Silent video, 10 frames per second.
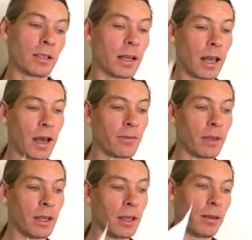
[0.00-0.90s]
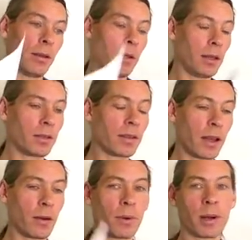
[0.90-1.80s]
I have a need, the need is
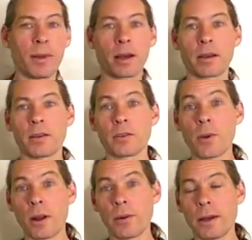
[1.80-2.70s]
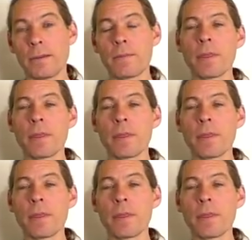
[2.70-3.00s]
there, but I'm not going to swallow it.